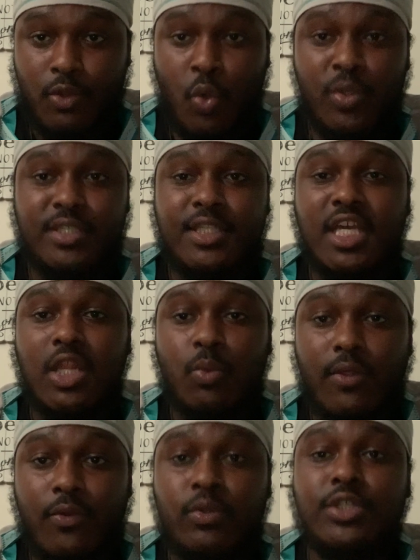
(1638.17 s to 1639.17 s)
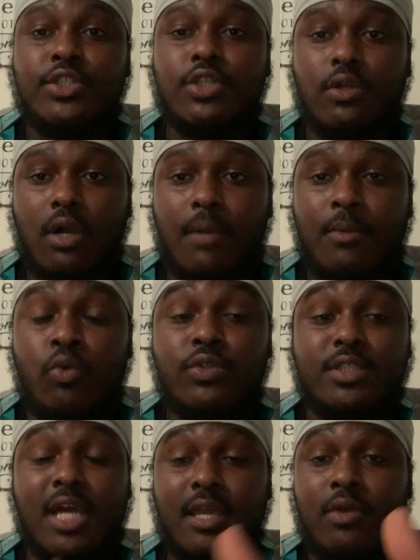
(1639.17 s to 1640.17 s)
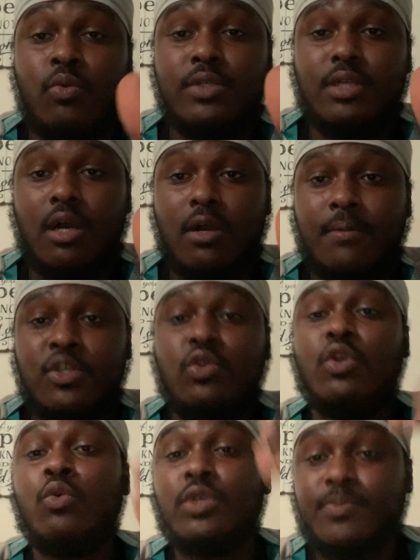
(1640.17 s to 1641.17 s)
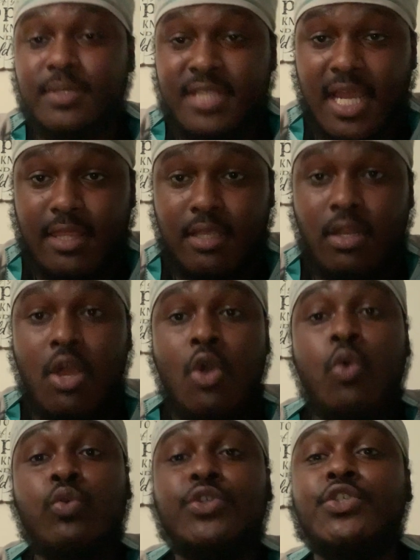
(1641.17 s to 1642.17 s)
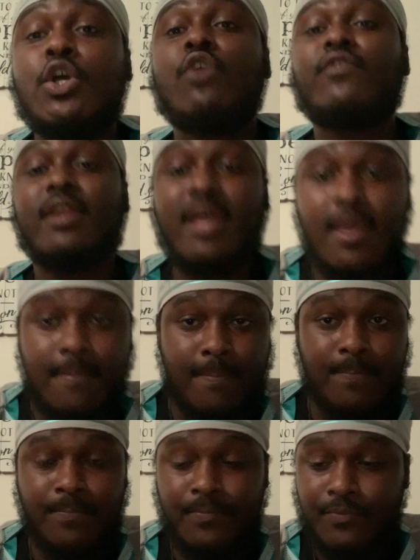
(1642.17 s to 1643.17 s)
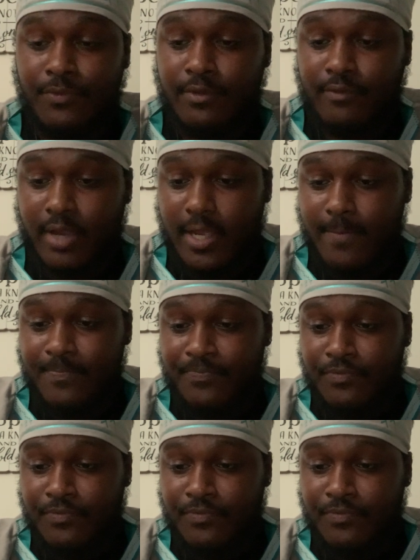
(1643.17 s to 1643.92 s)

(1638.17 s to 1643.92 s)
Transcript: who he's dealing with, who he's um who he's talking, who he's um who he's protecting, who's serving him right?